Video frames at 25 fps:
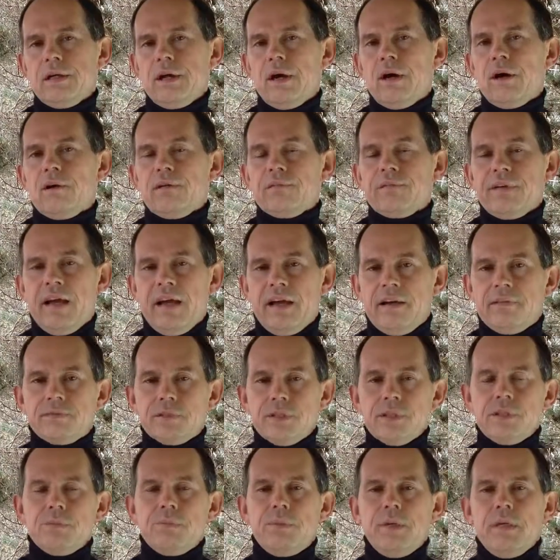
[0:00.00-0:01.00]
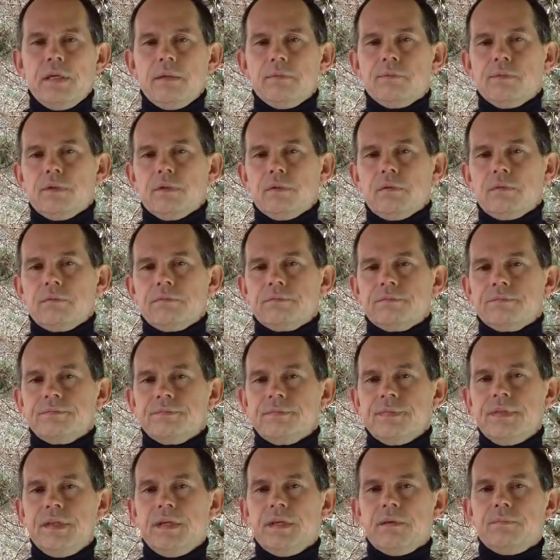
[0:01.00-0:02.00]
of average people
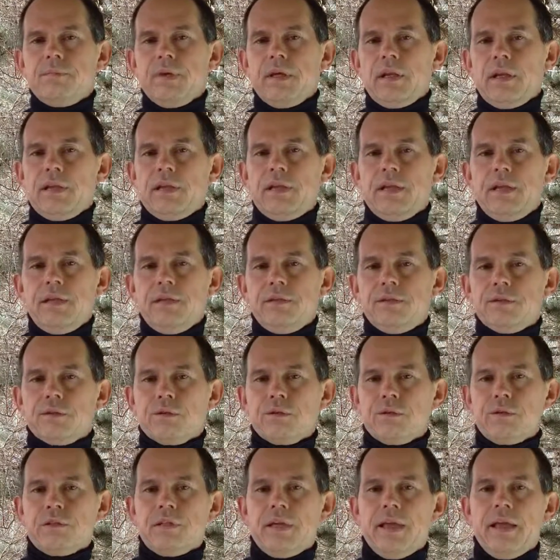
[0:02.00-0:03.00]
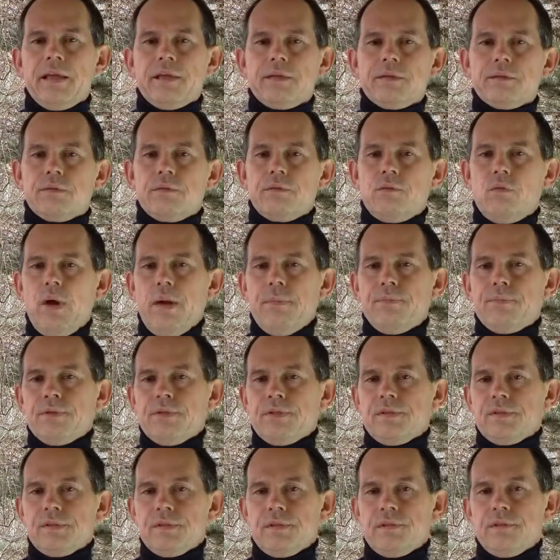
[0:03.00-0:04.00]
the ability to create
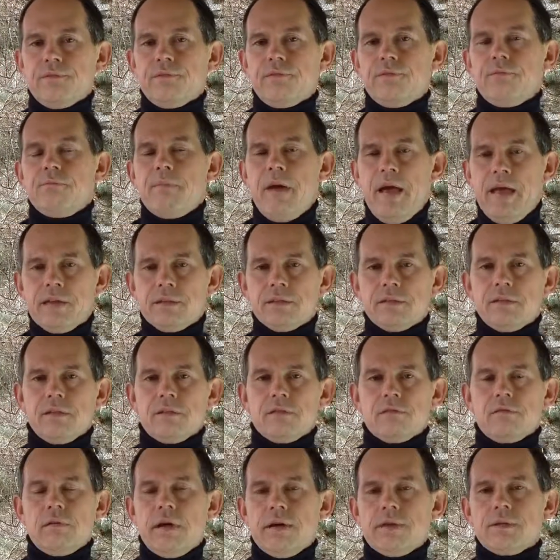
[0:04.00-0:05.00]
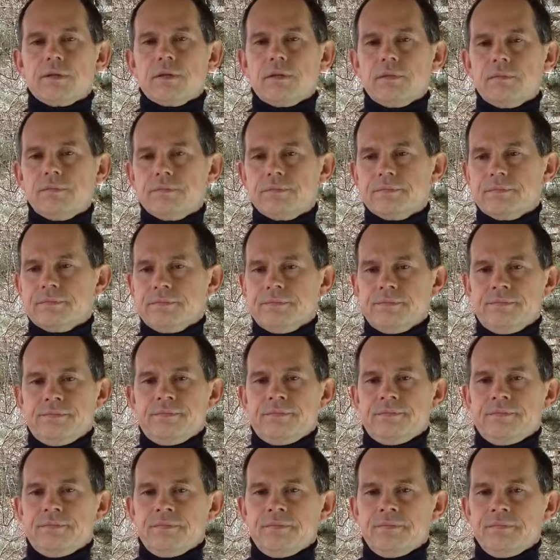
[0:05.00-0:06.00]
weapons of mass destruction
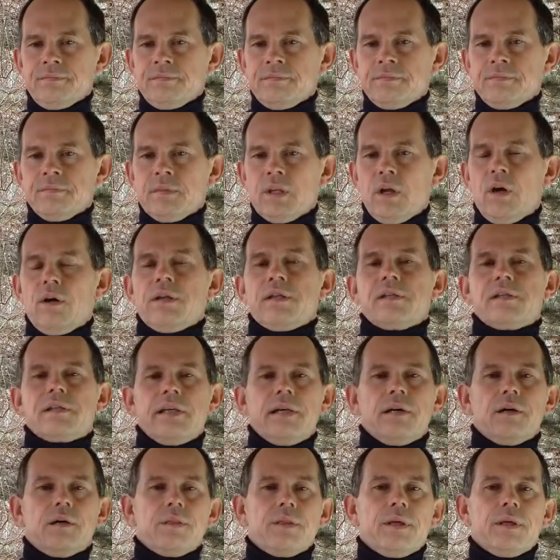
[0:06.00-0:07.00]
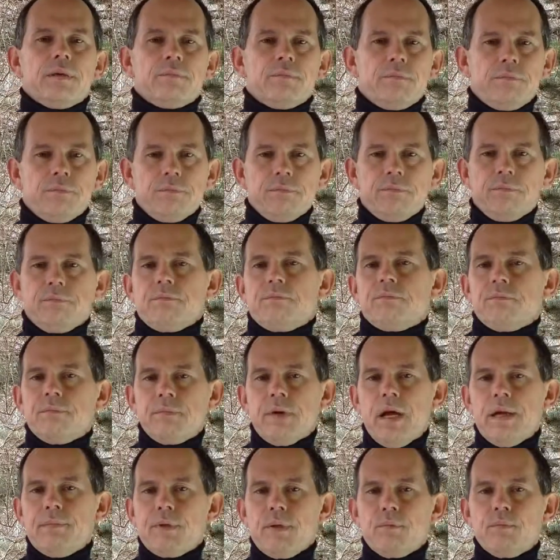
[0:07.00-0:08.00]
on a scale that
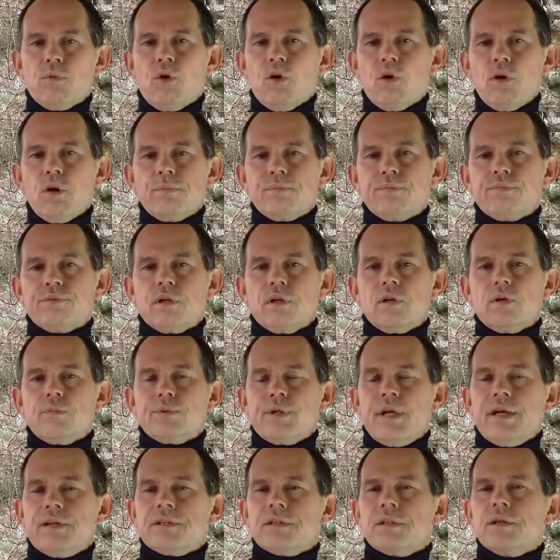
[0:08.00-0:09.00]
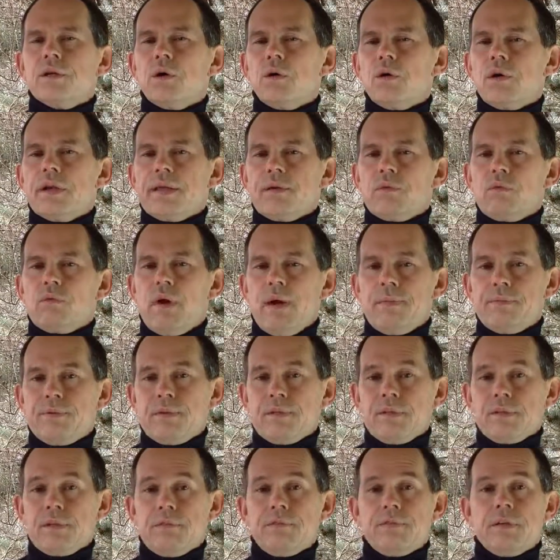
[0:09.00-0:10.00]
might be more appropriate to call it
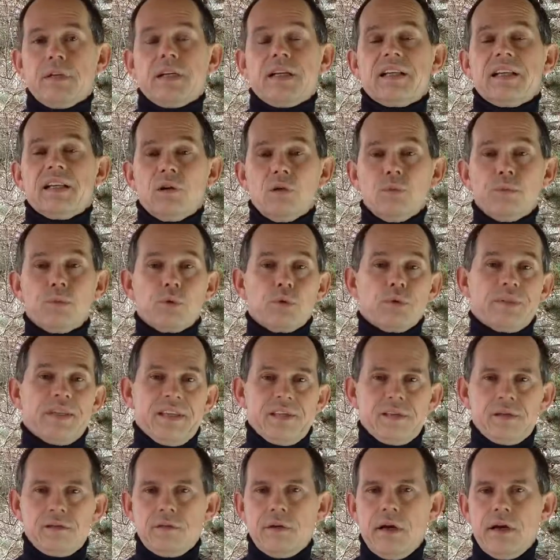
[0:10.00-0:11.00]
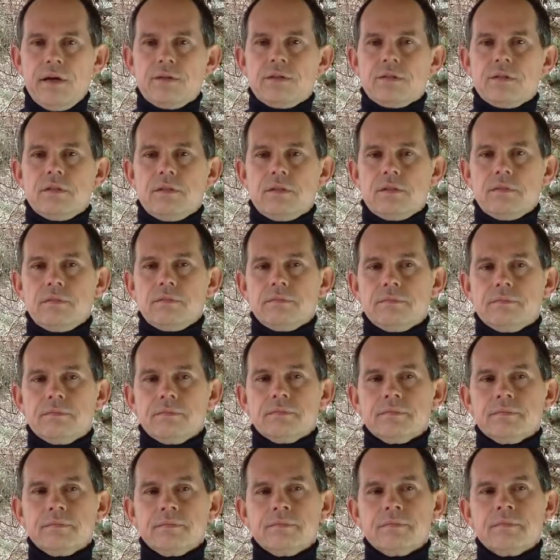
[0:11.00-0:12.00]
weapons of global destruction.
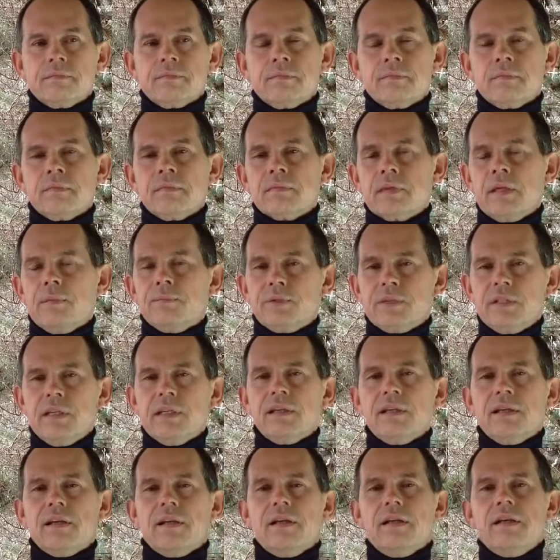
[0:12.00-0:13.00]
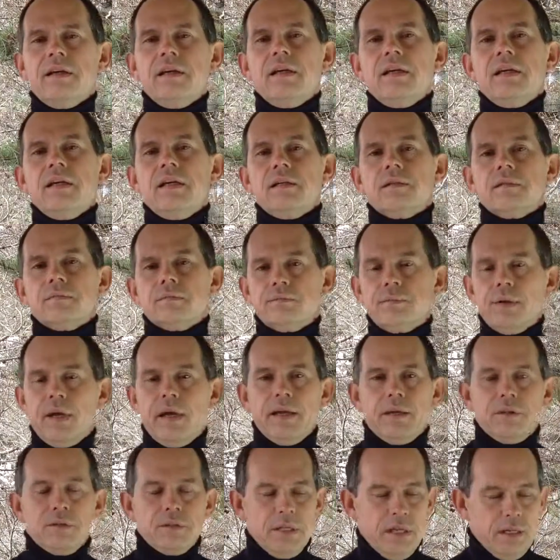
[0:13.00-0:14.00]
In particular,
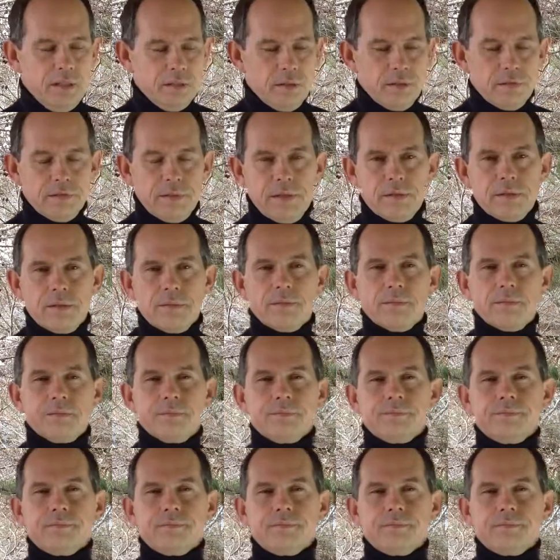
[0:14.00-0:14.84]
bioterrorism.